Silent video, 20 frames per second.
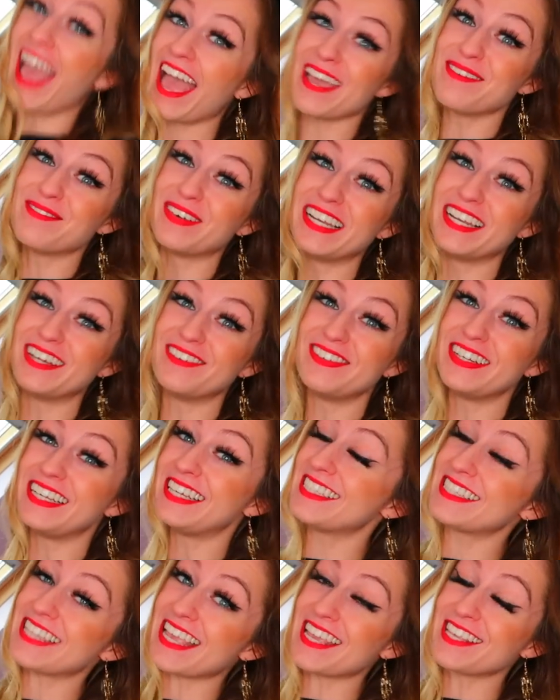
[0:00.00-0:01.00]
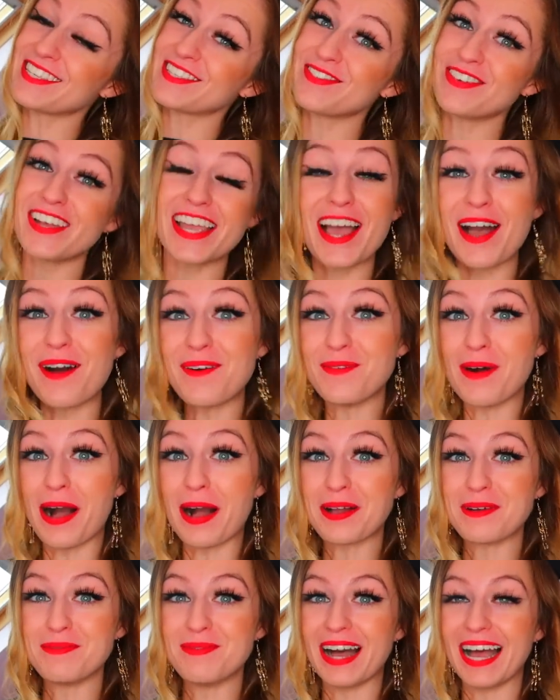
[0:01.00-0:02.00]
Hey my lovelies, it's Rhia.
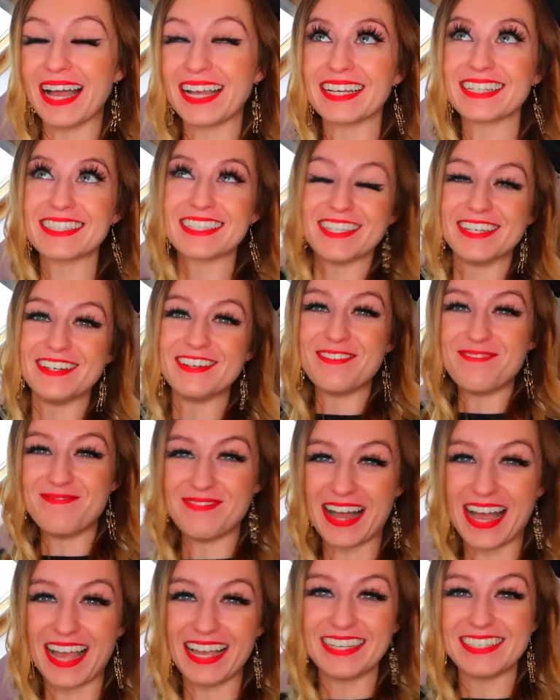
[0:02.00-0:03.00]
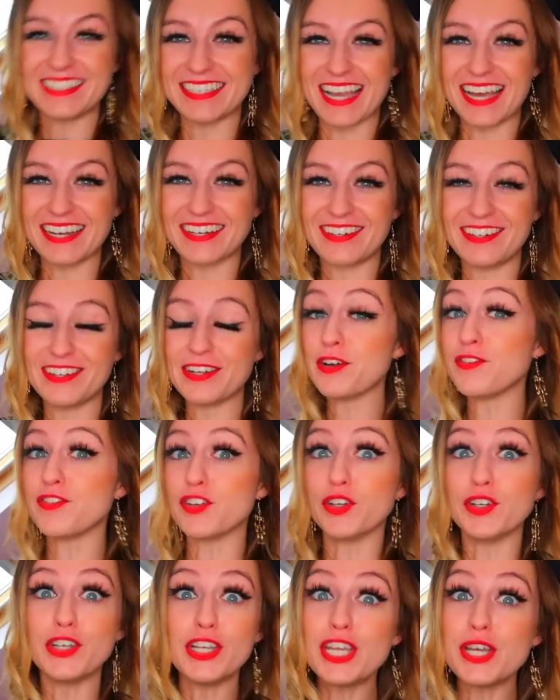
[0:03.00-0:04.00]
Welcome back to my channel. If
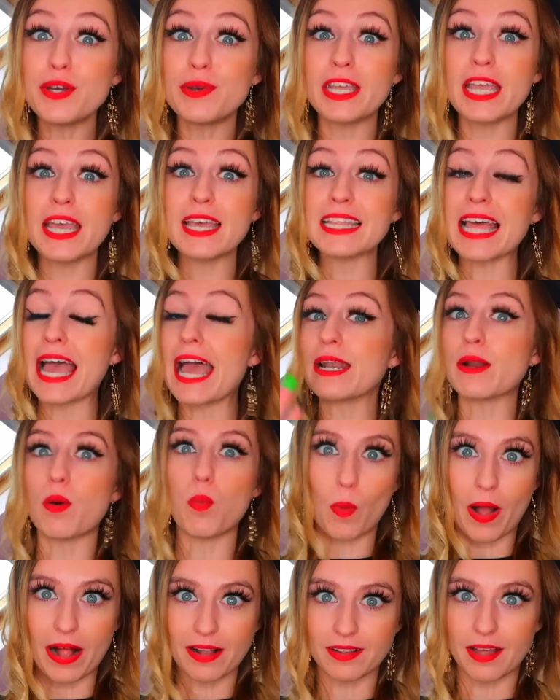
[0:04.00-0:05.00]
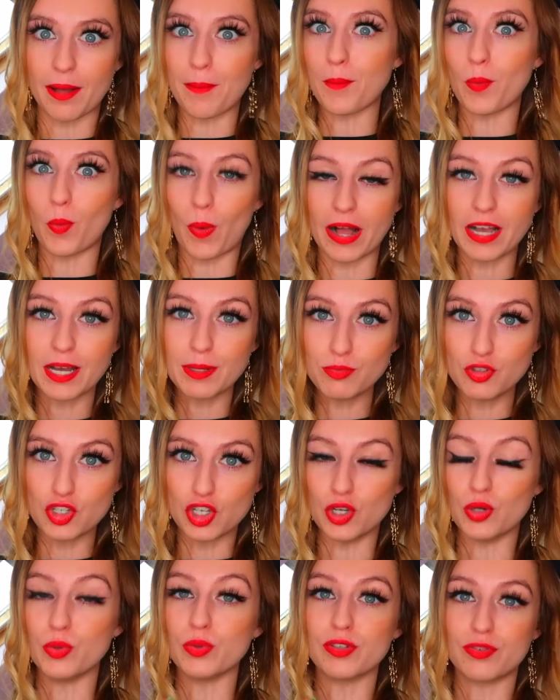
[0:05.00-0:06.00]
you're new here, then welcome
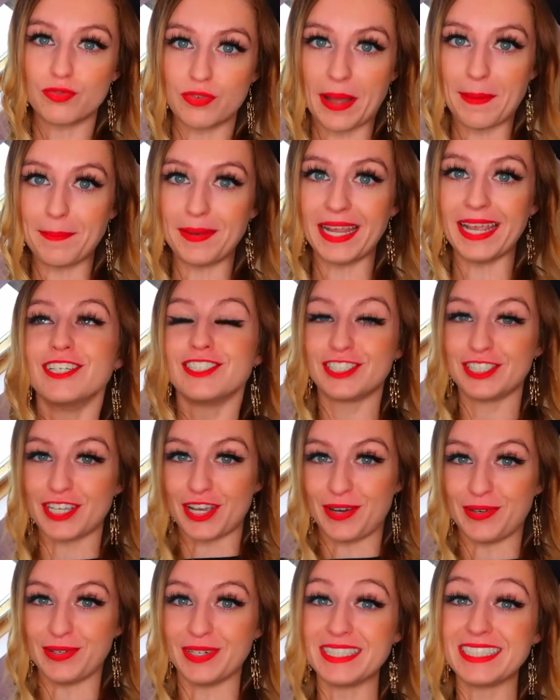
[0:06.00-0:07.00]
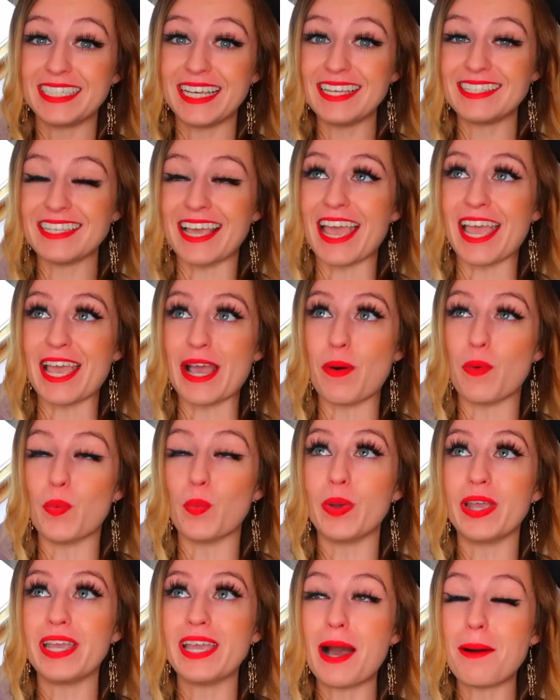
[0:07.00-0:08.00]
to the family. So today
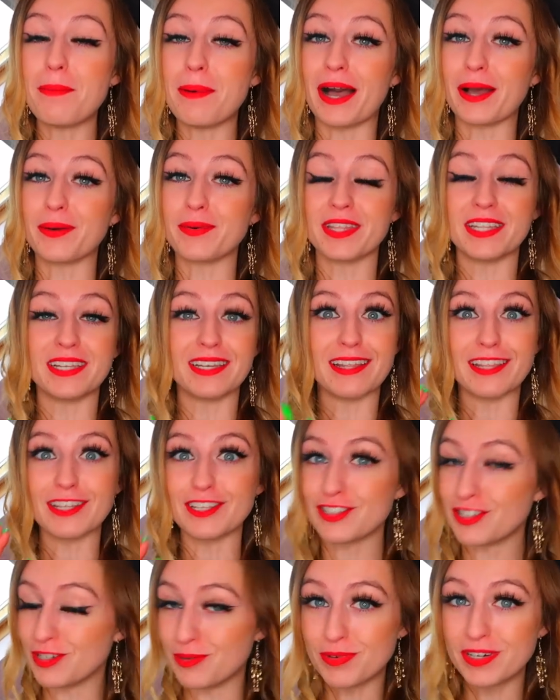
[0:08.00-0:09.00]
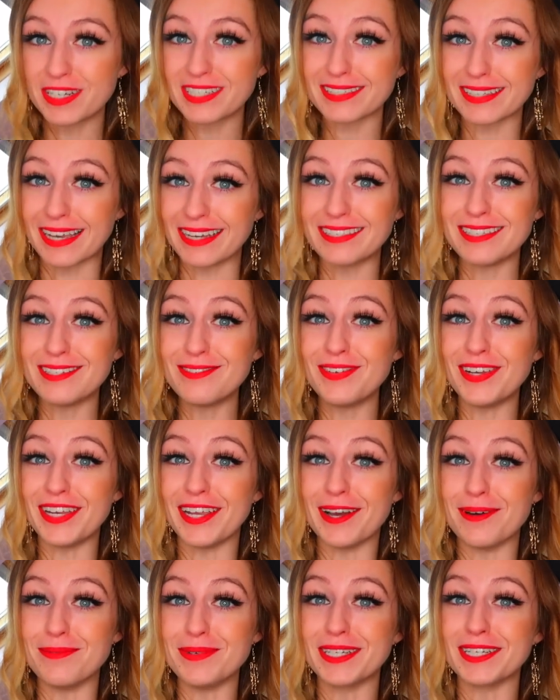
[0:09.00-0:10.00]
we are back with another super exciting
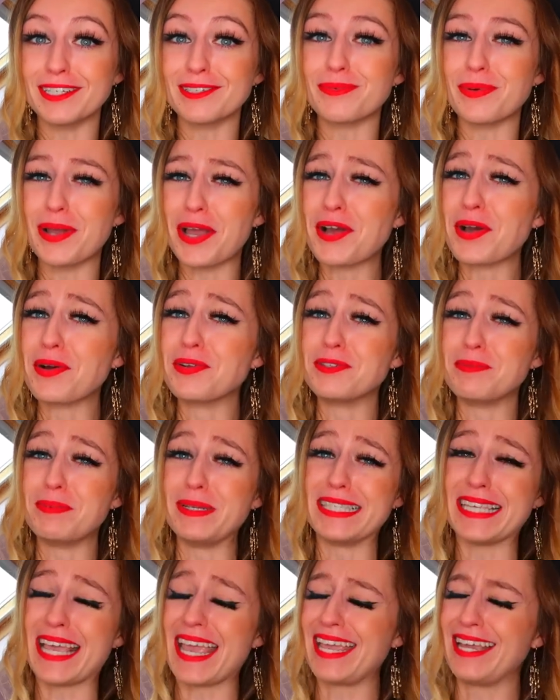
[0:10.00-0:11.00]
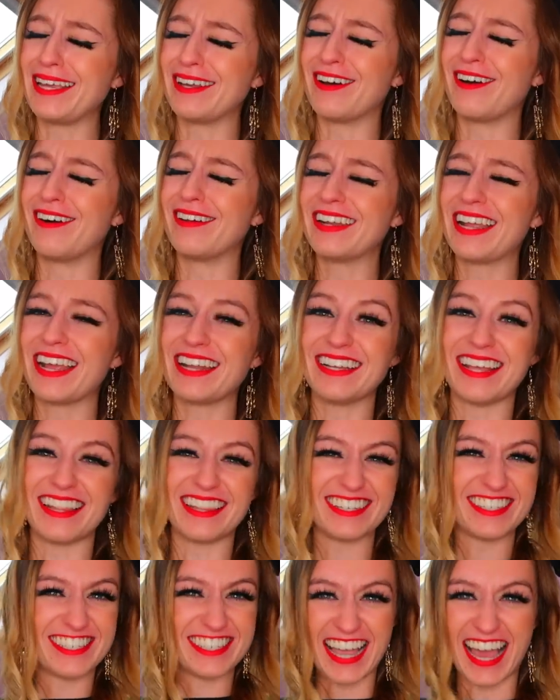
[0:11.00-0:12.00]
video because we are going to be taking on
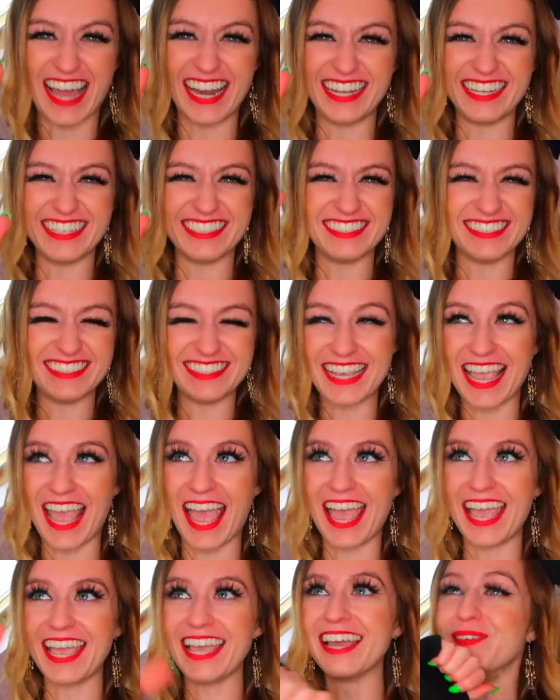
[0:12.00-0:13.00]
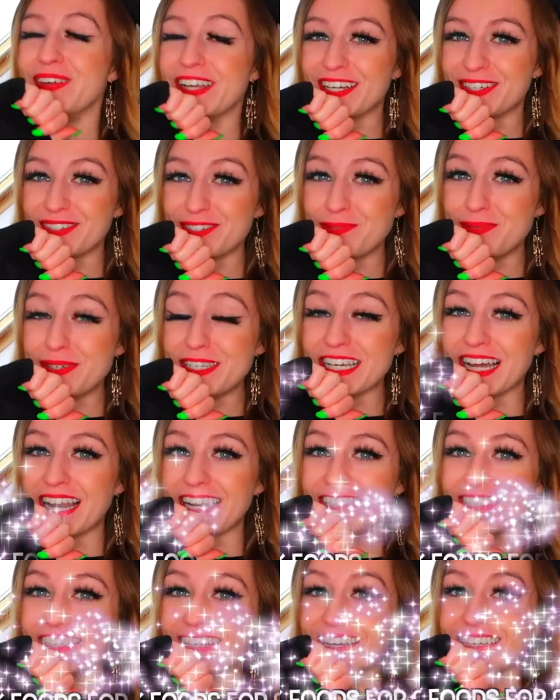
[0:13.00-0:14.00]
another challenge. Yay! We are going to be
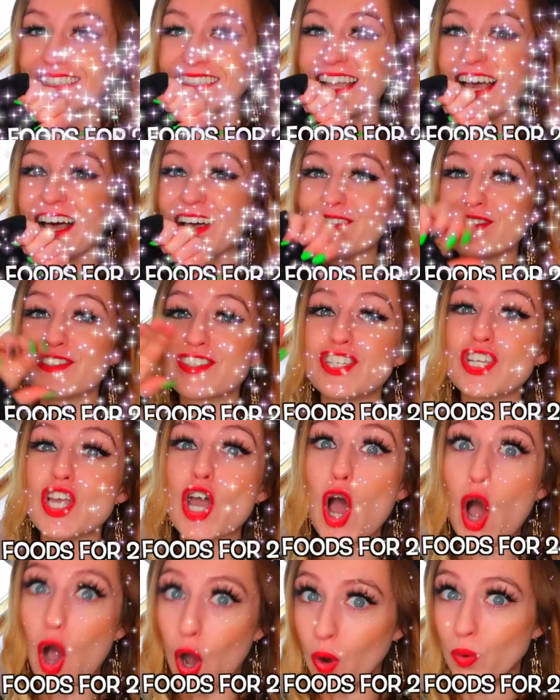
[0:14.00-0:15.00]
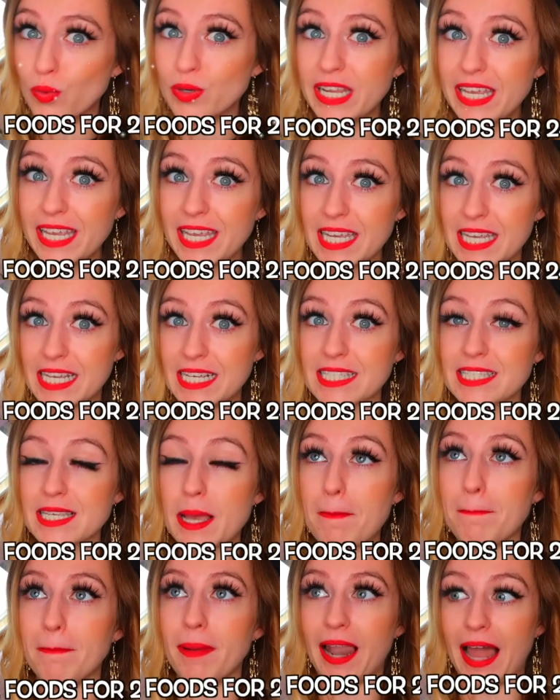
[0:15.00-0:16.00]
challenging ourselves to only eat
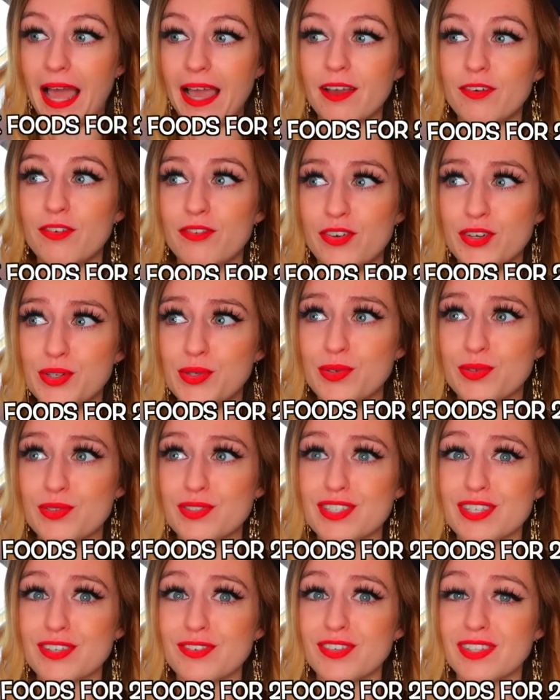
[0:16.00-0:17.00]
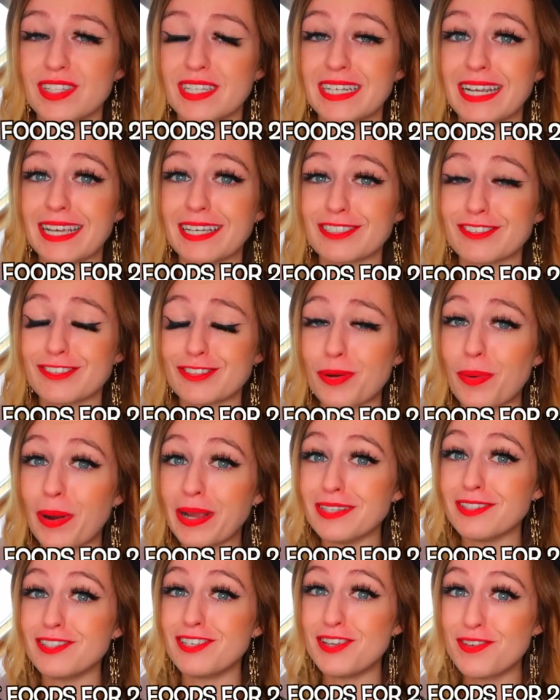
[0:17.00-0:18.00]
black foods for the next
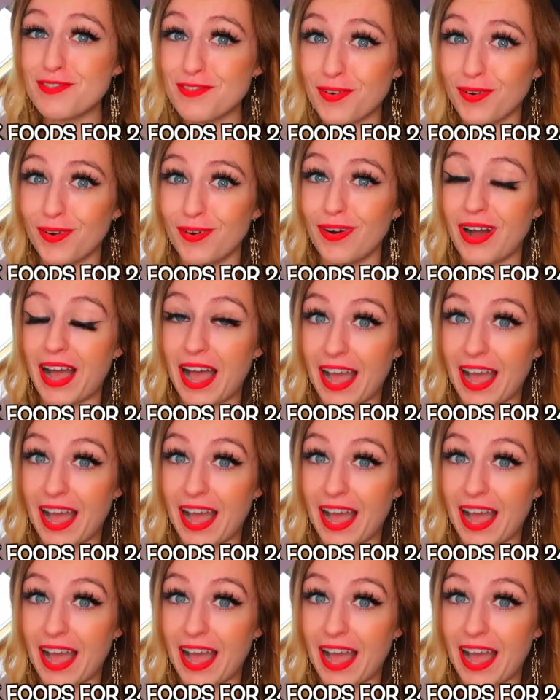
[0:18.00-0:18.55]
24